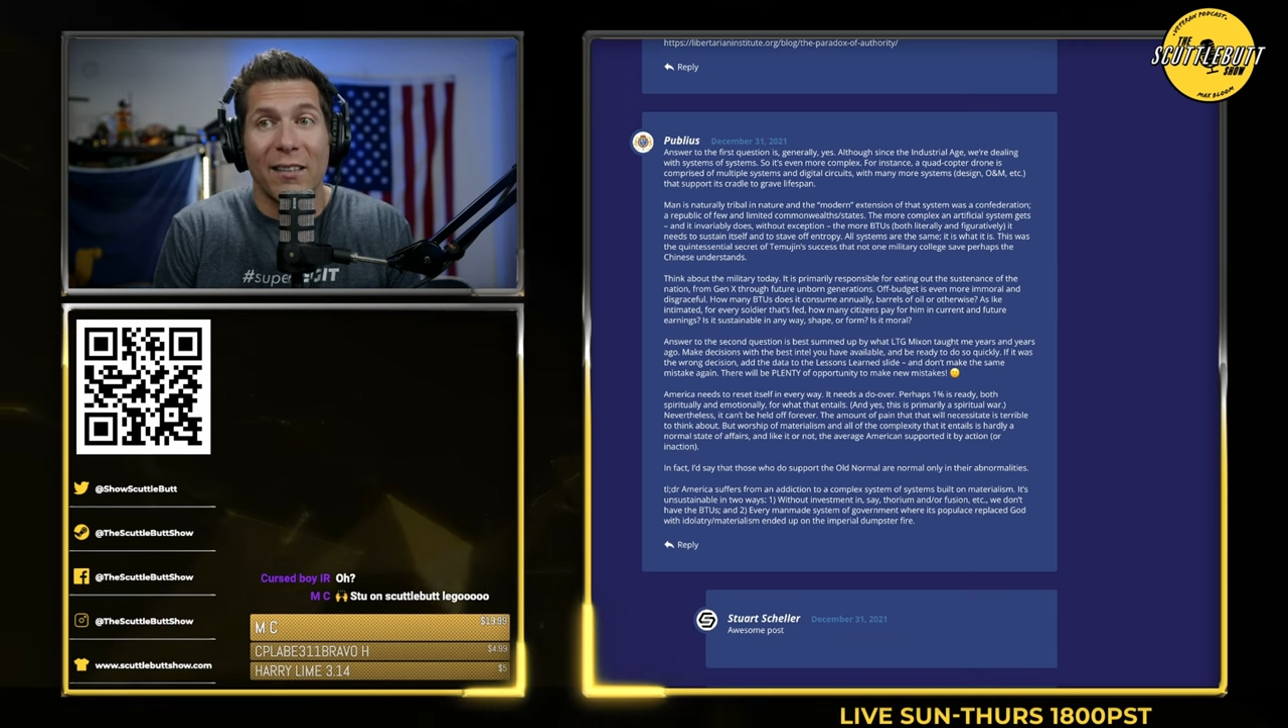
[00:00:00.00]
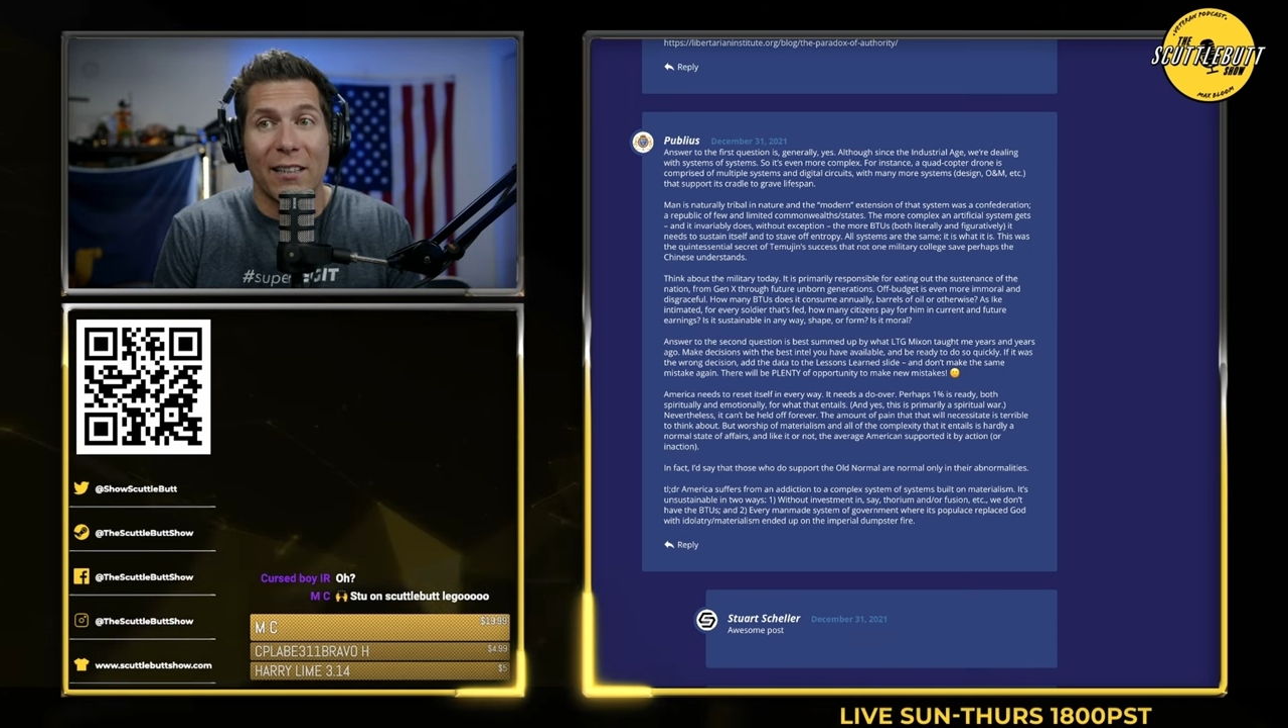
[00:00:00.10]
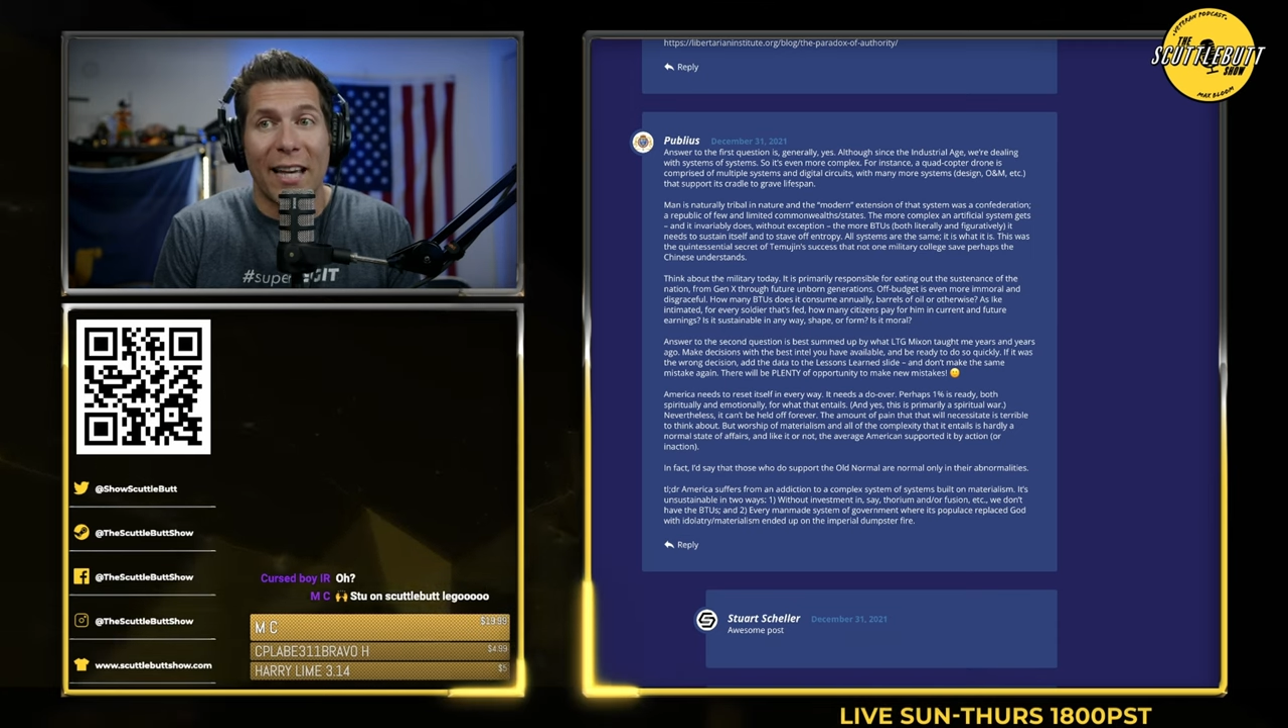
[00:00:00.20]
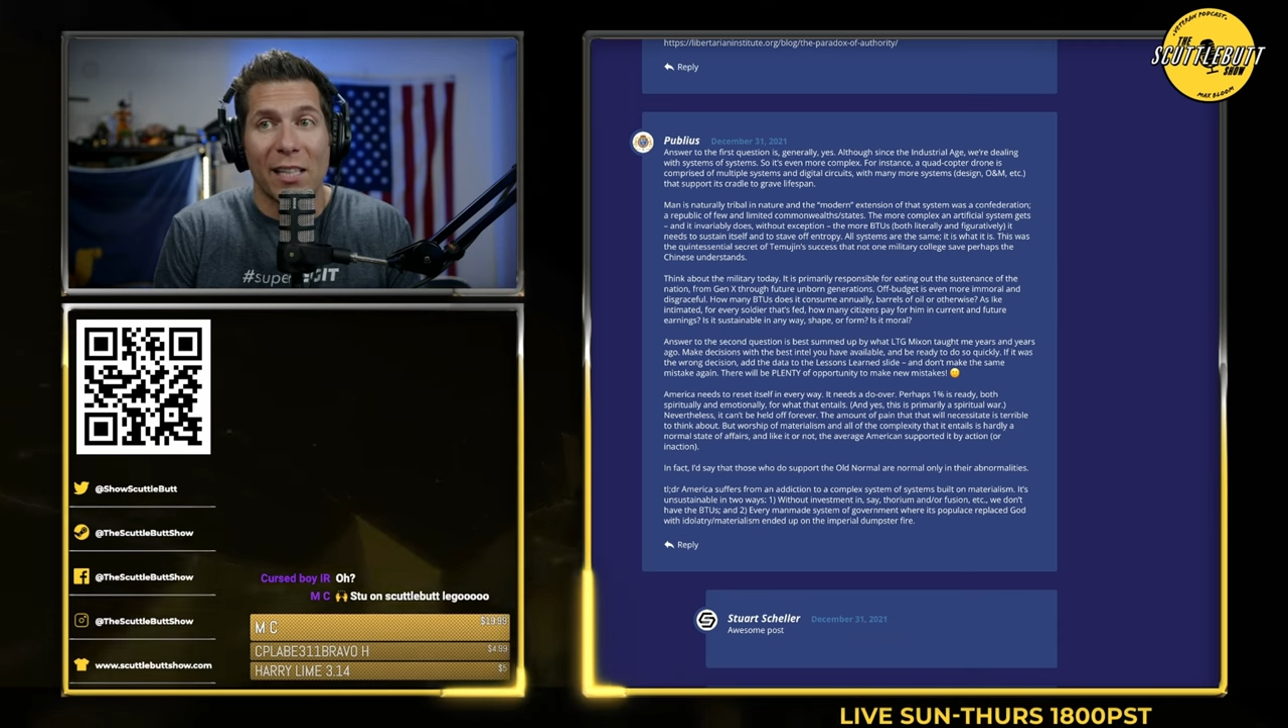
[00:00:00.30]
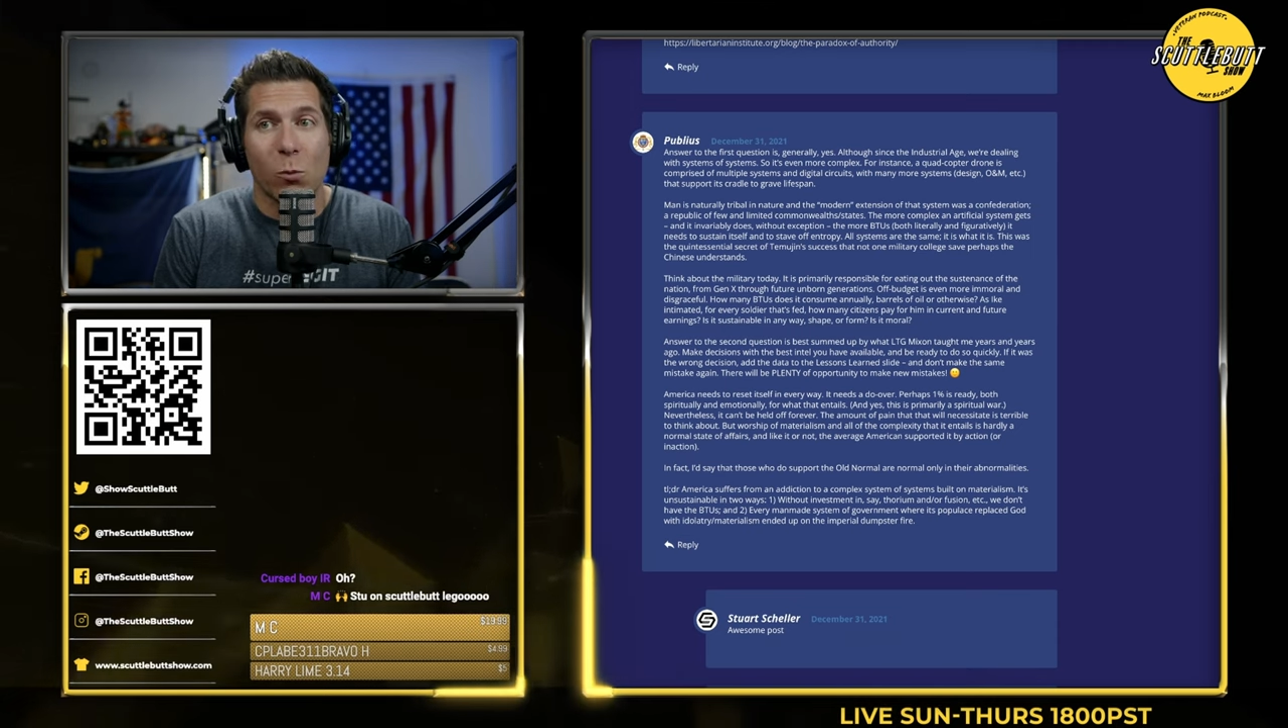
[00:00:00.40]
that that's